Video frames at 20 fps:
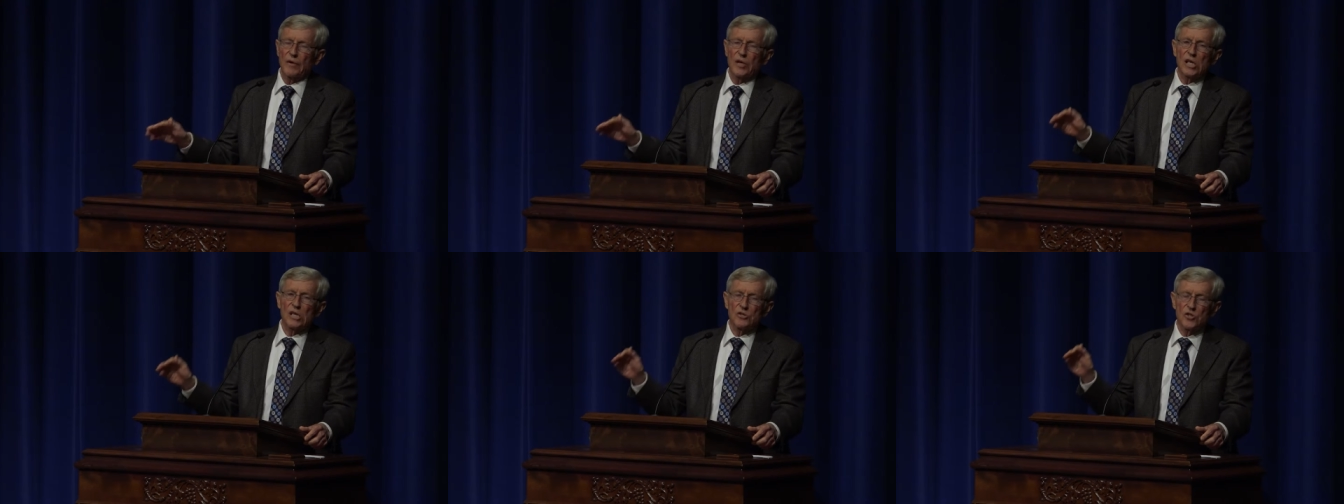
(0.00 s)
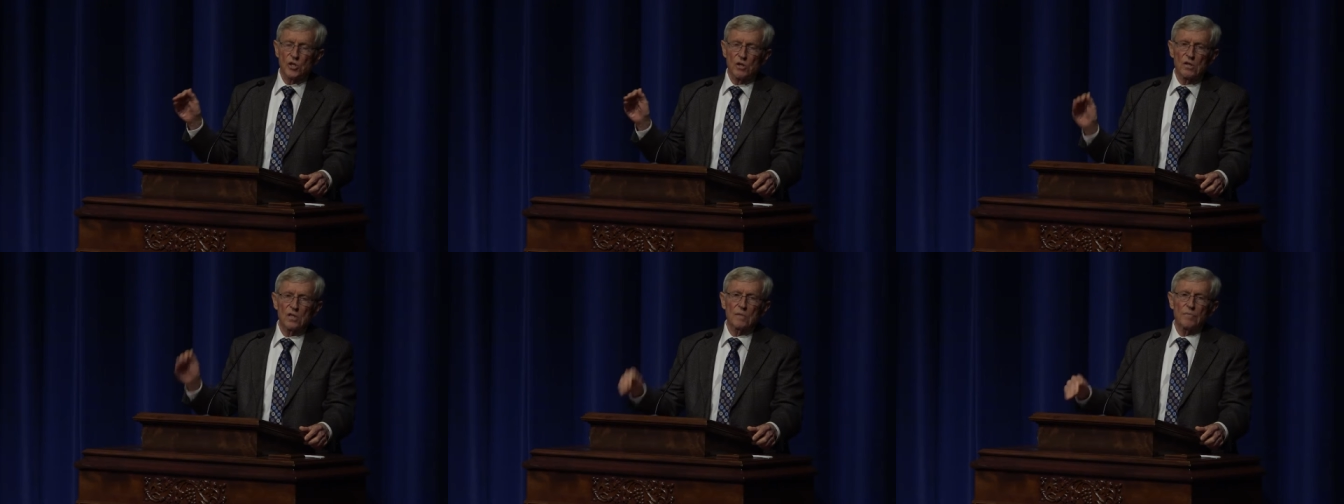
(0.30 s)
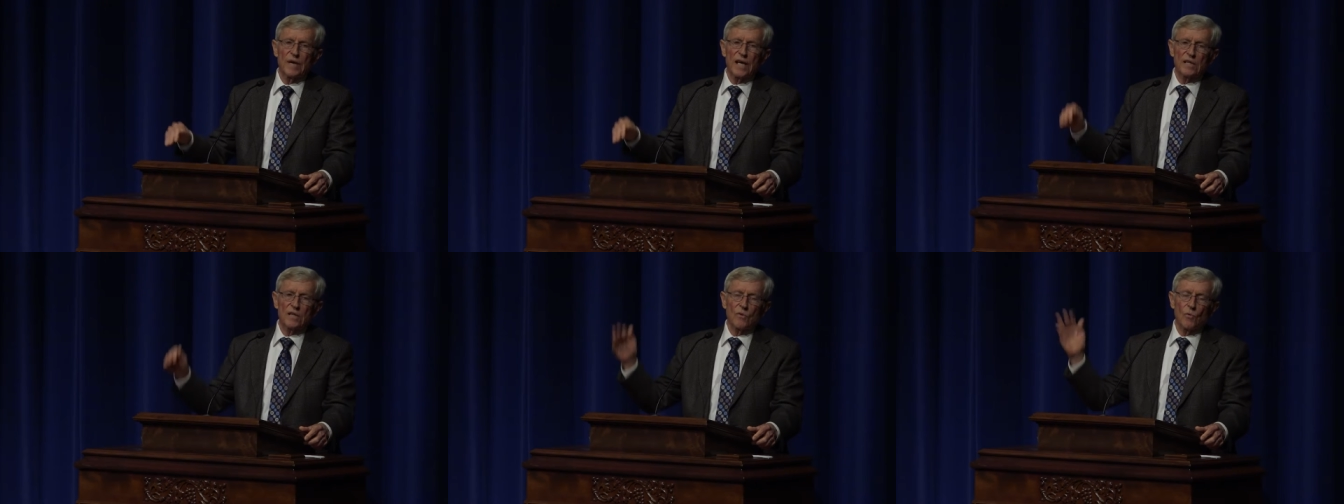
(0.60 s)
were concerned
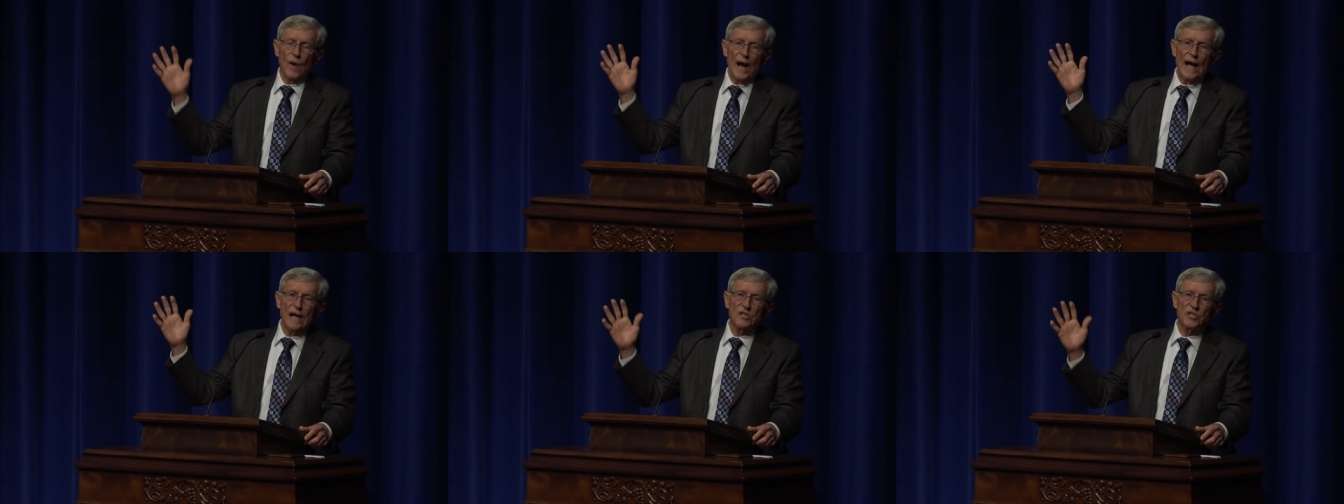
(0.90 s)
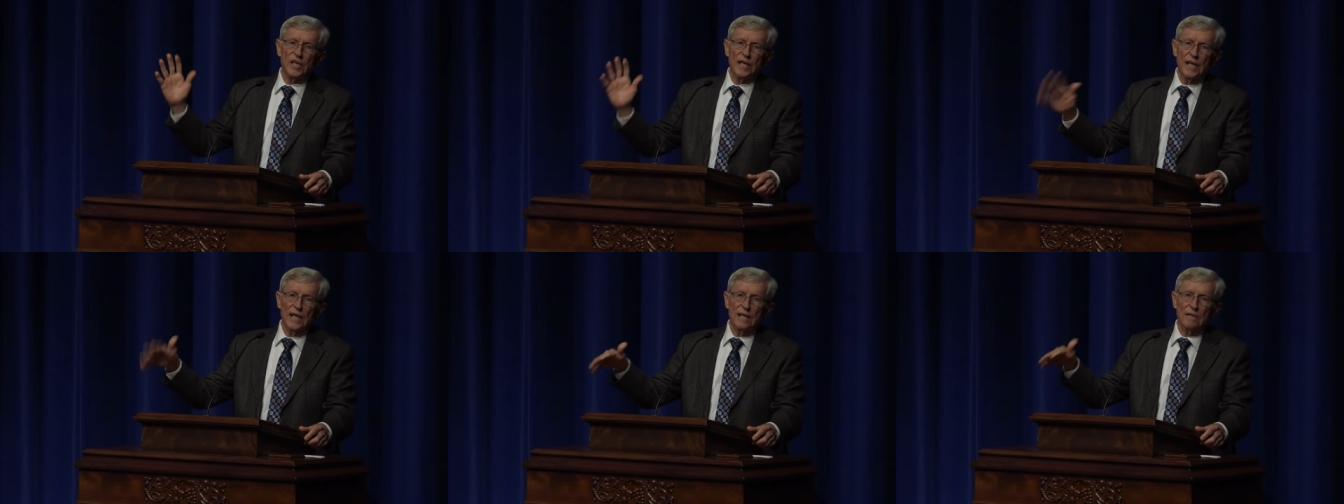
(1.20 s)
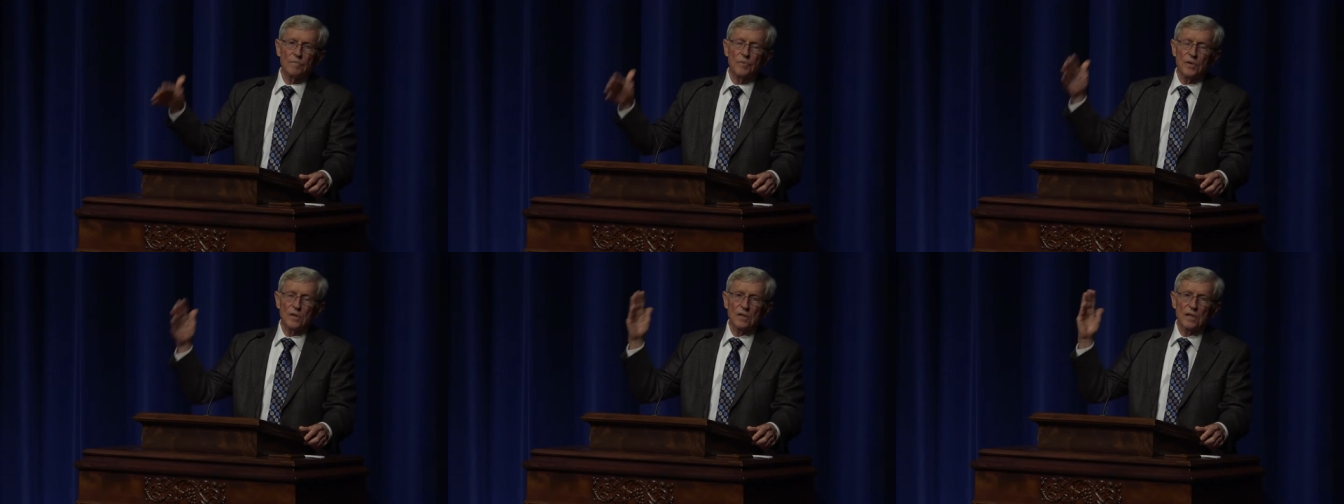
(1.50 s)
about the rising
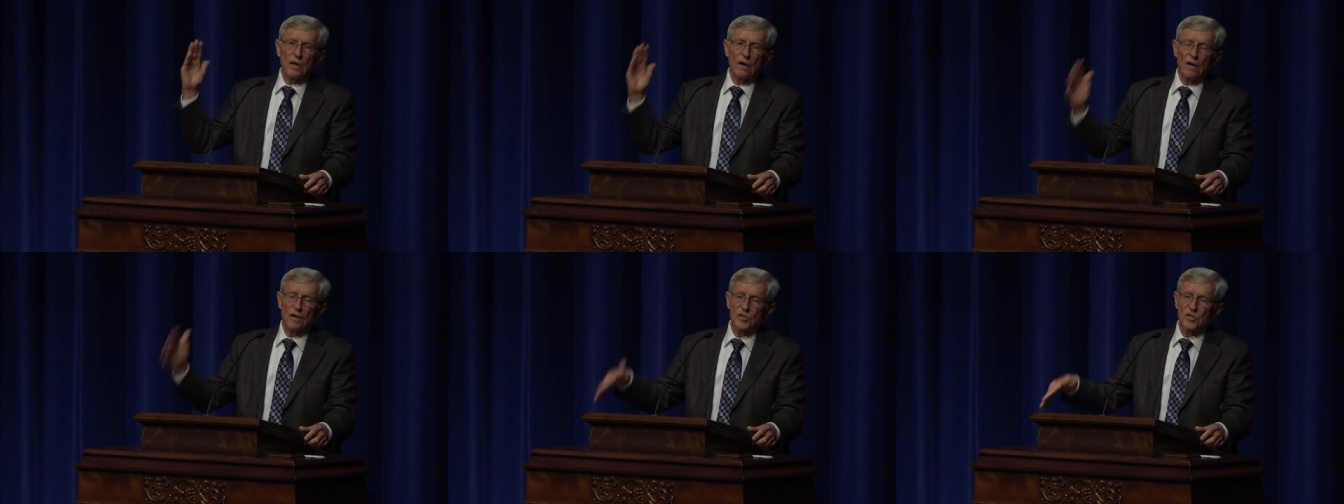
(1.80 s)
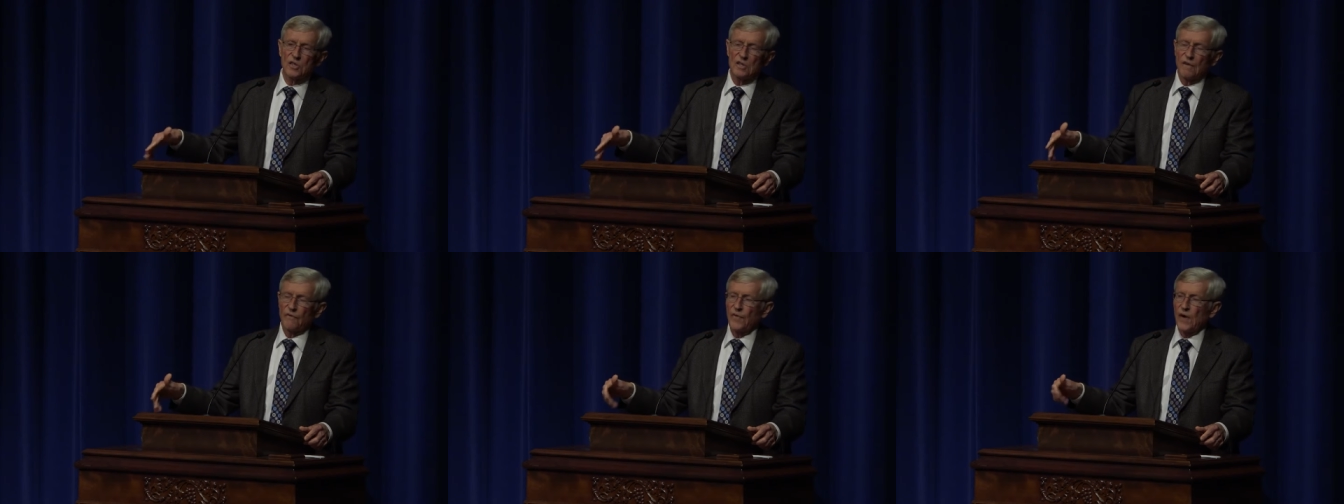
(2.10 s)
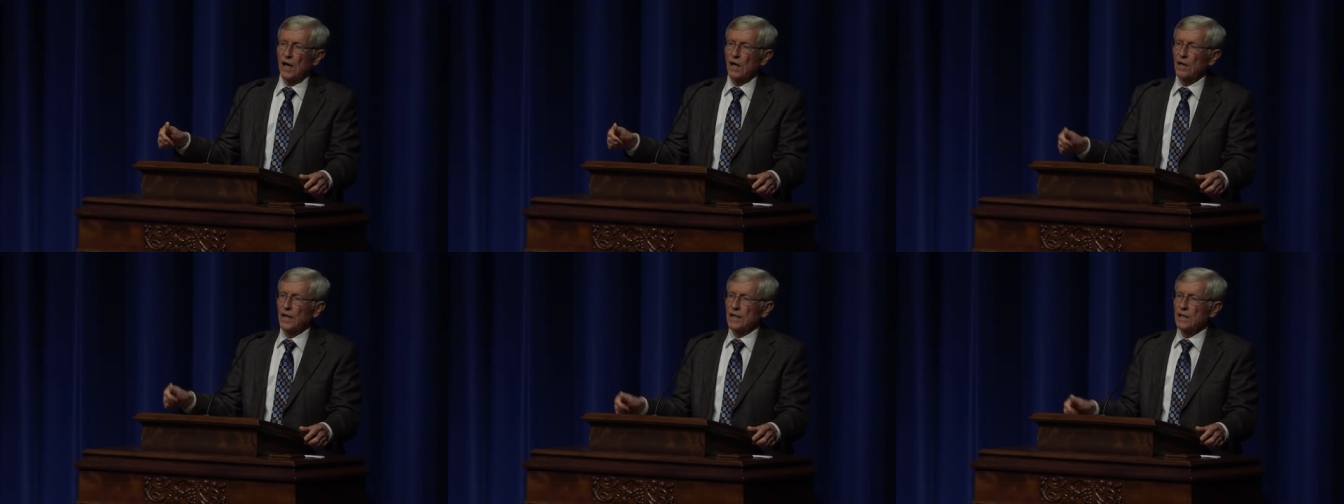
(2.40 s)
input costs and the
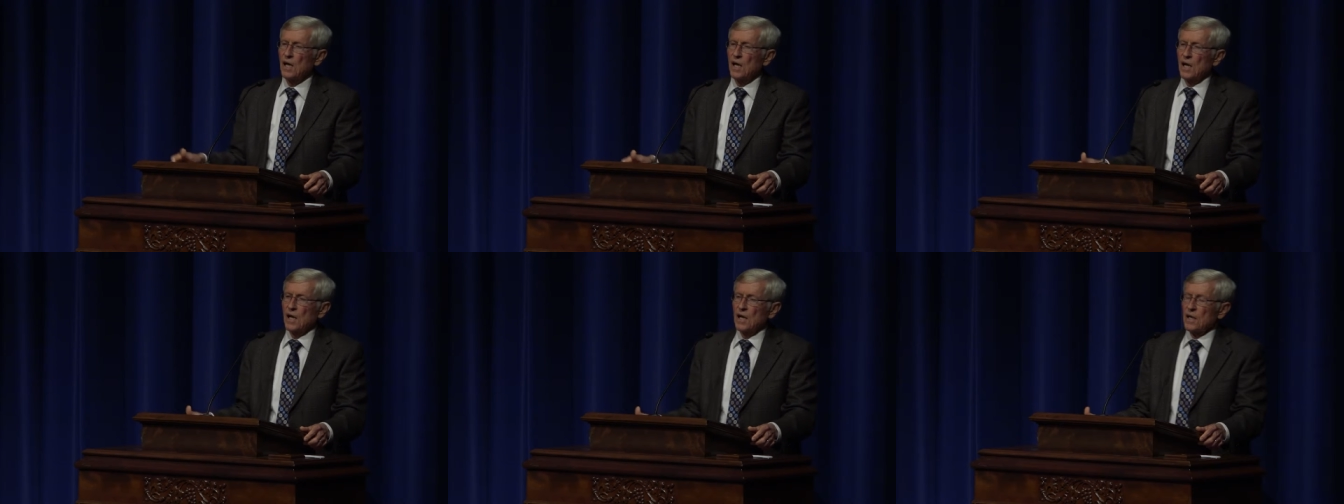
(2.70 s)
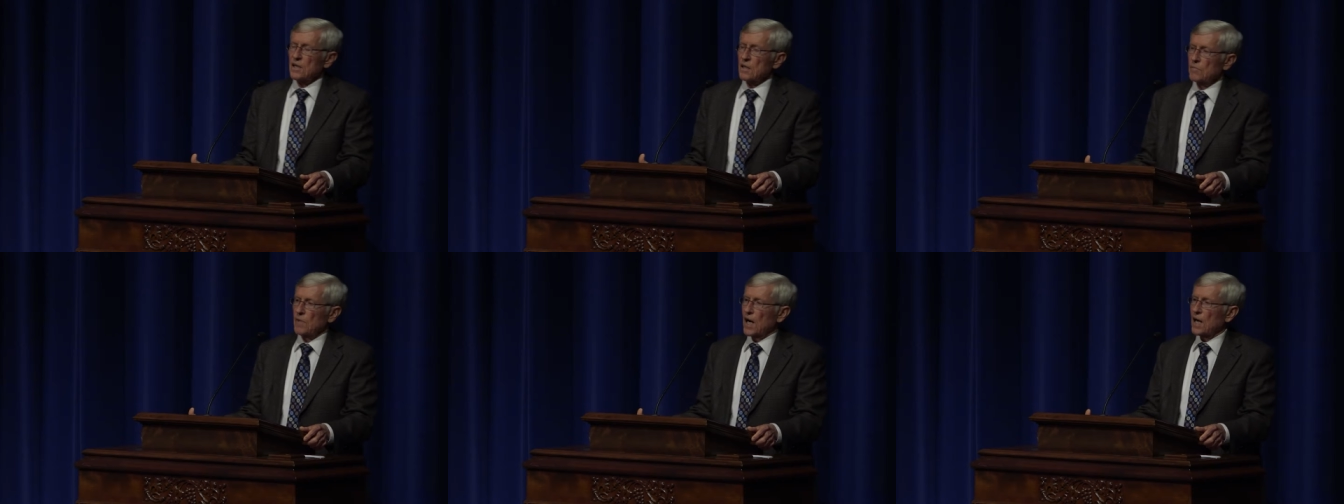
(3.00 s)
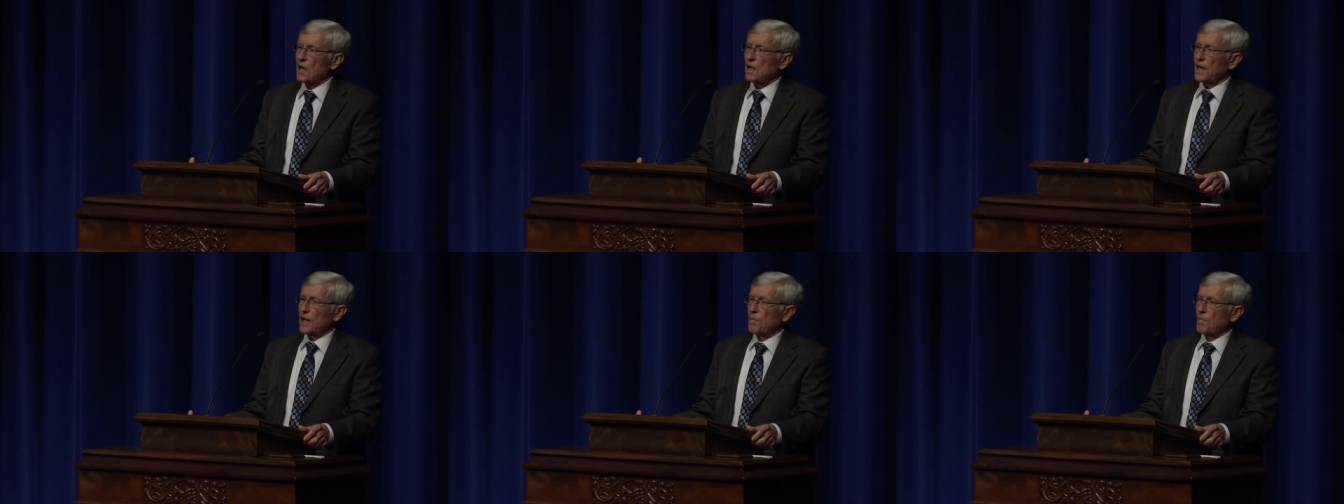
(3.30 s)
falling
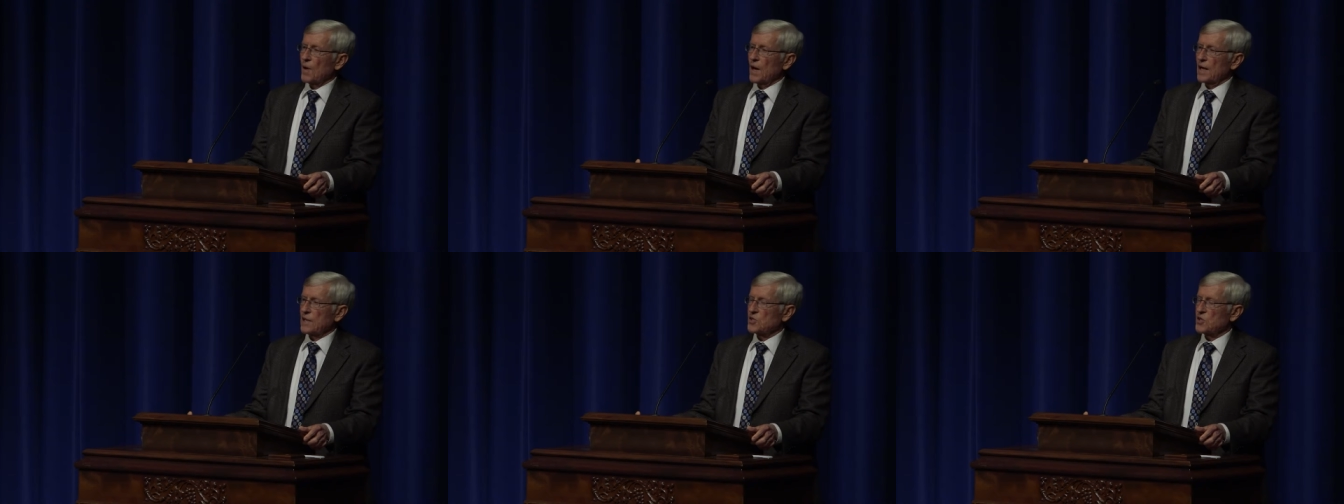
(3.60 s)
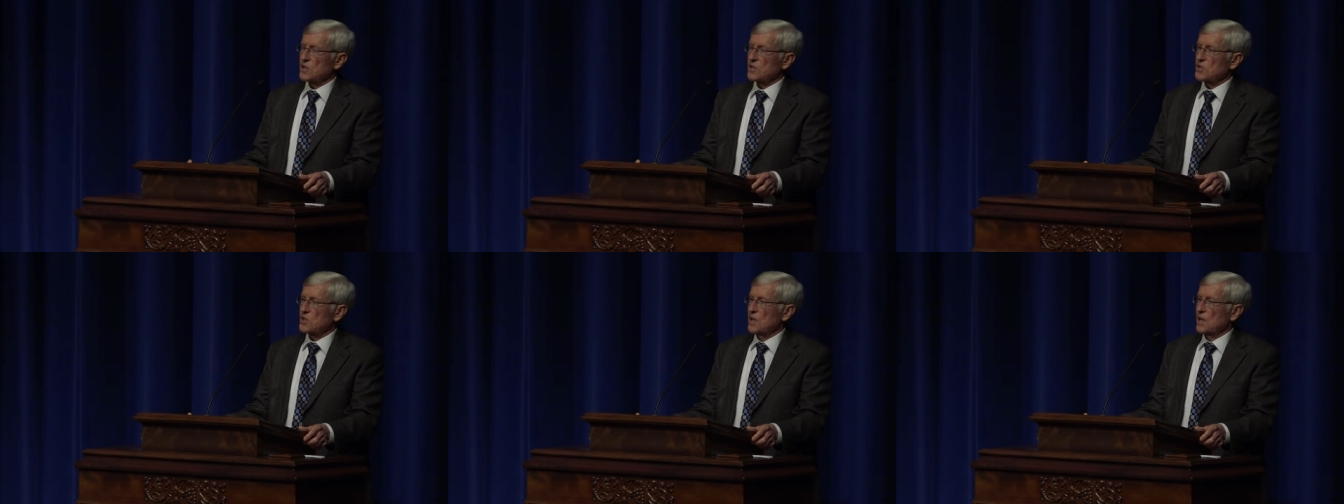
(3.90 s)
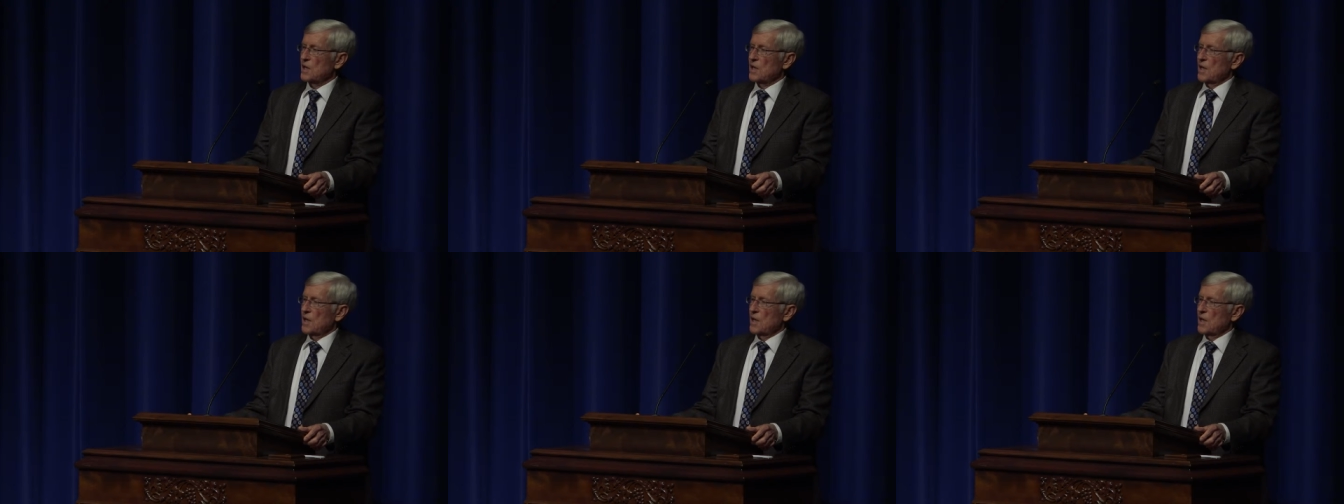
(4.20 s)
commodity prices